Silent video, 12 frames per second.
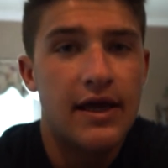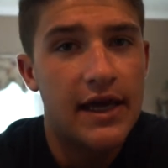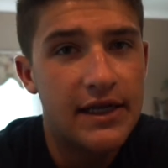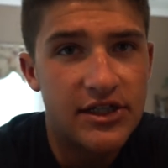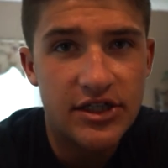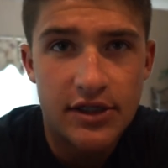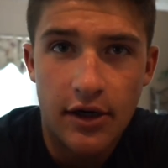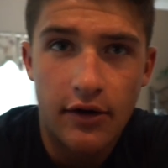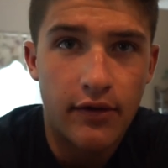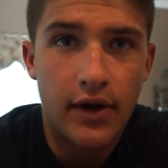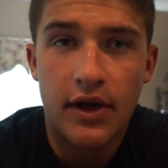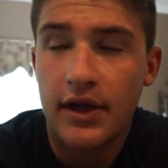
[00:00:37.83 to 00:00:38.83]
it just started
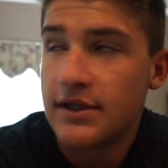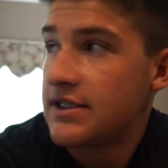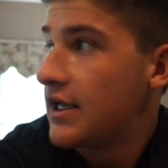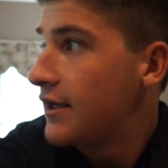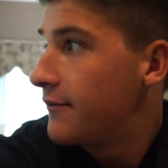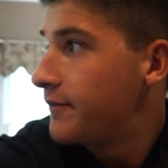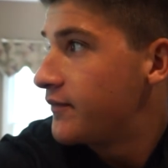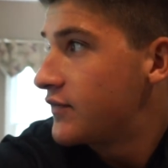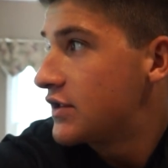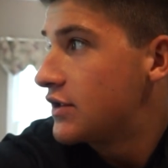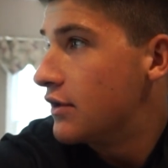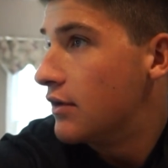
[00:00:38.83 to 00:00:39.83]
raining outside,
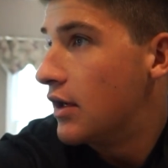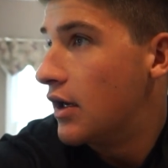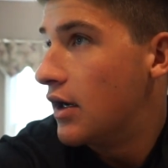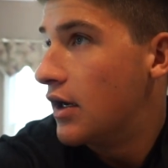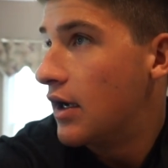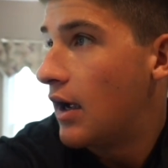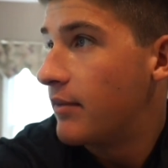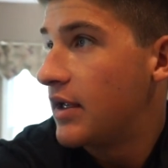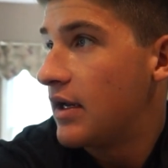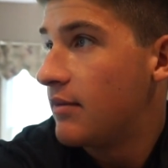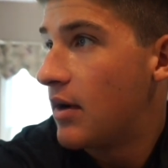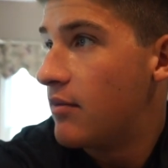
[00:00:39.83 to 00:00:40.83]
so uh, I'm
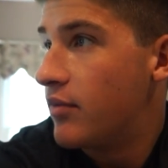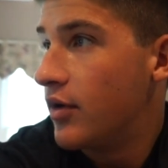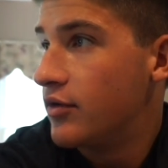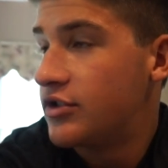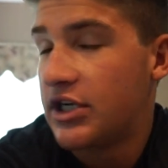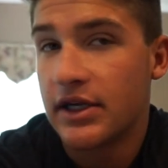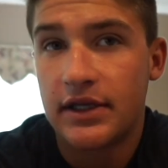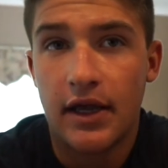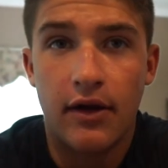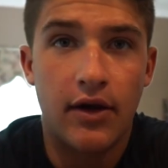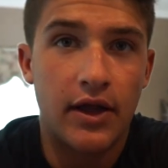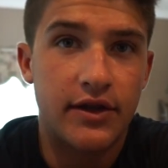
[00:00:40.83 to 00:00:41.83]
getting my boat checked
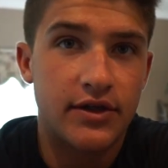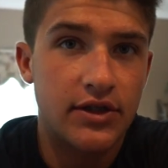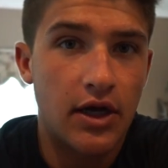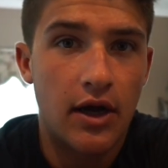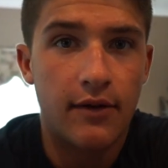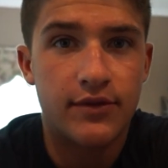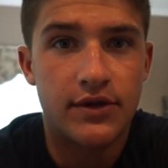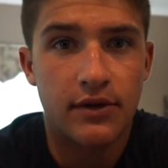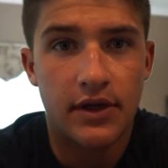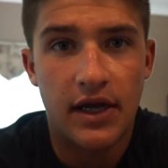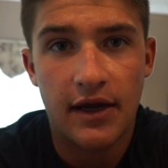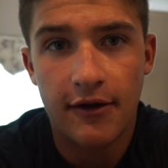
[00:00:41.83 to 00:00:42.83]
out at the shop, so
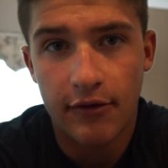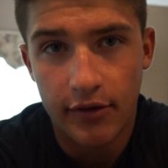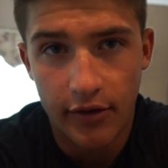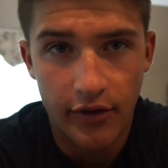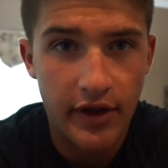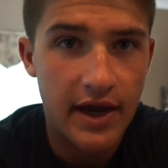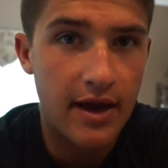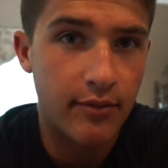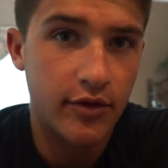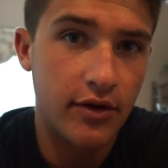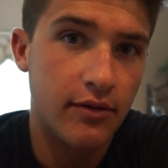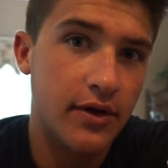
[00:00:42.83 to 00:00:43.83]
I can't go on the lake. I'm
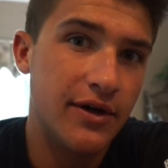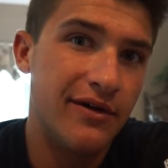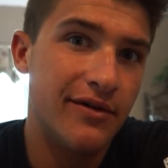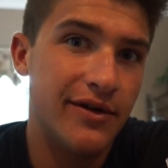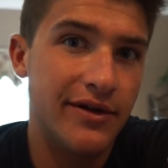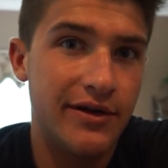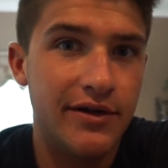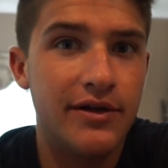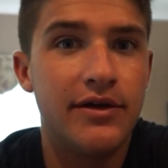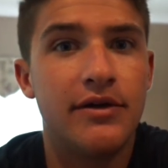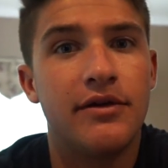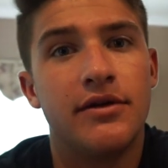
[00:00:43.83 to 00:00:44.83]
really wanting to go on
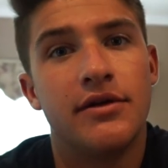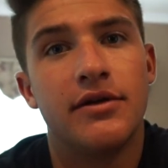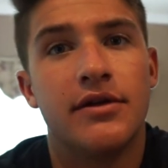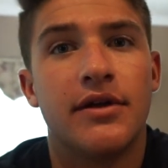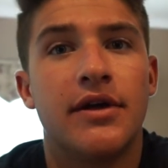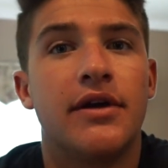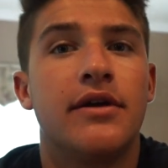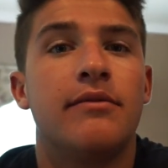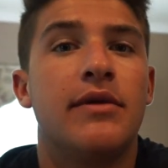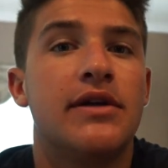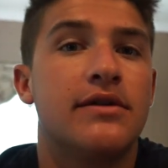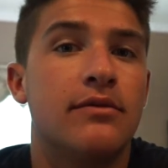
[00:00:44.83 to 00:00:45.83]
Lanier and then like
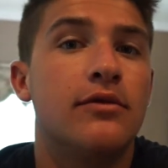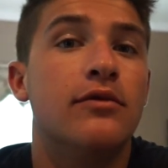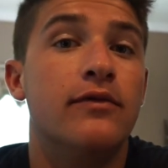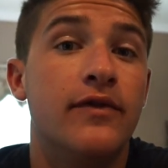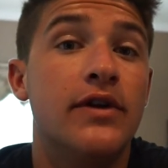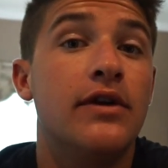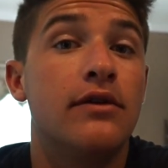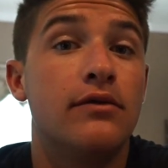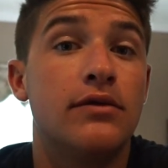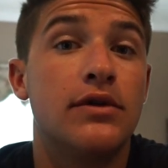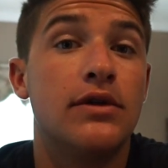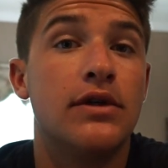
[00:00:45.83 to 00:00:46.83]
make some cool
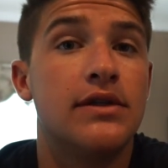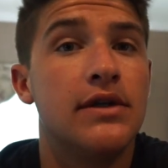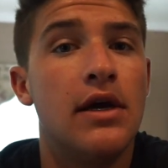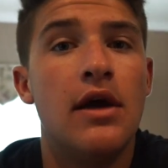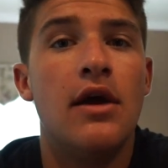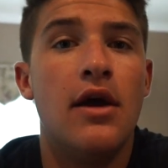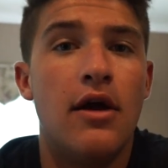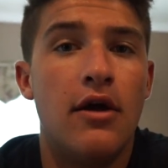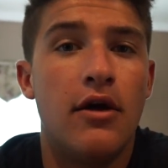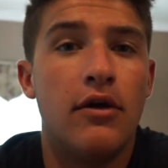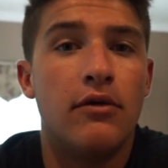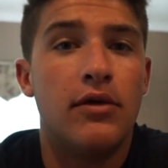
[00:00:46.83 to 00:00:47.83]
videos because
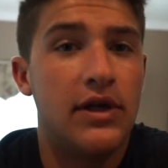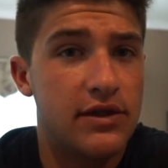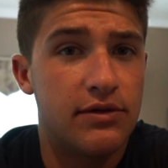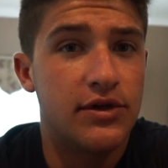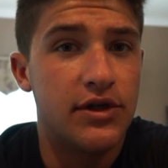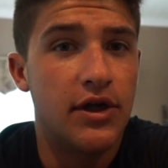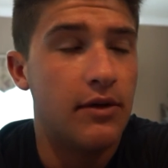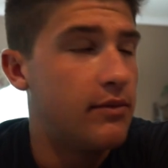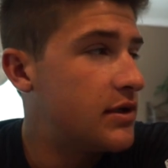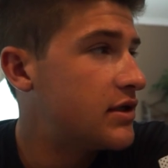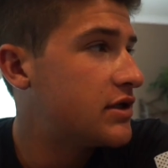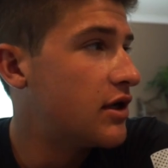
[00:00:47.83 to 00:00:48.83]
we need to switch it
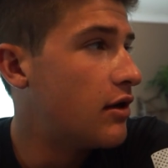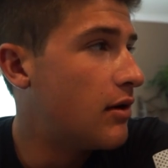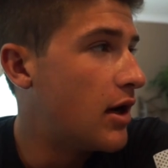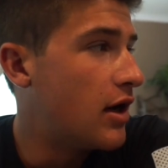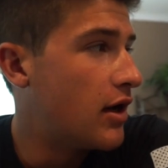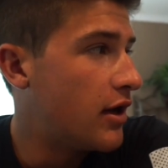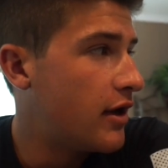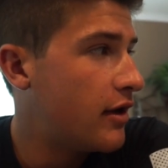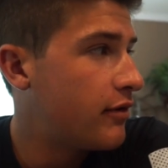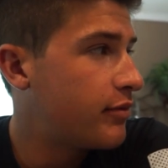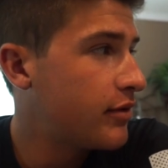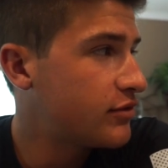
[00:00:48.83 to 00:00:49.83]
up. So uh,
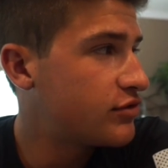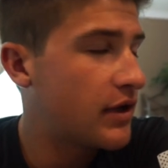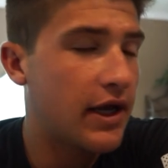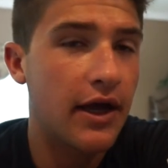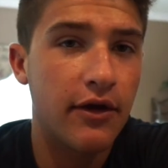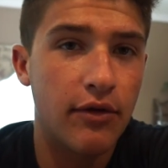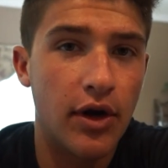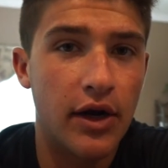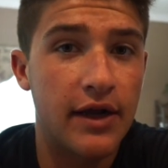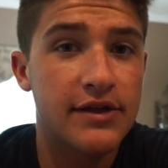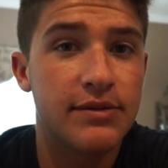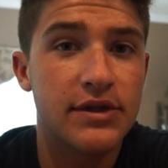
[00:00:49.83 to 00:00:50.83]
pretty much what I got going
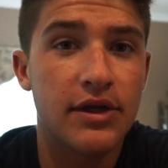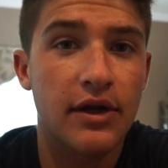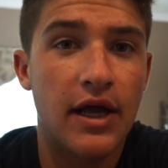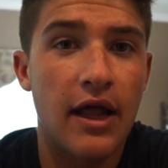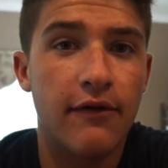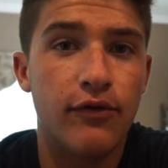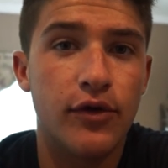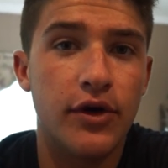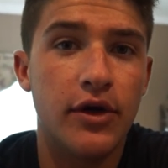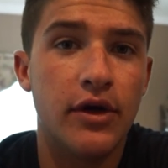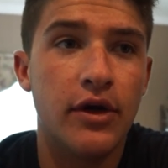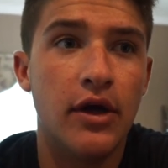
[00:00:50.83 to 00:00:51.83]
on. I was supposed to go to
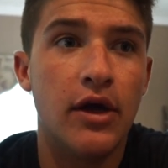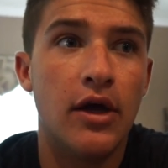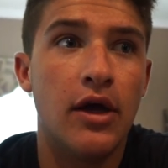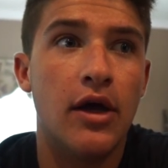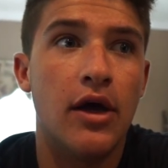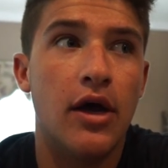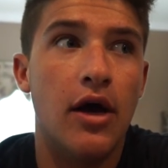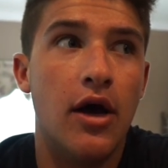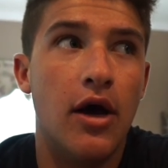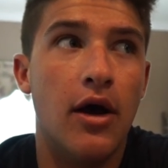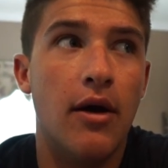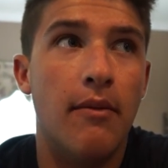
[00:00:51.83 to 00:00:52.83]
California
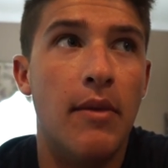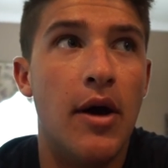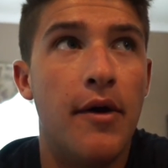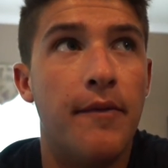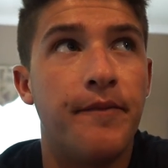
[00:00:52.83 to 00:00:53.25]
um,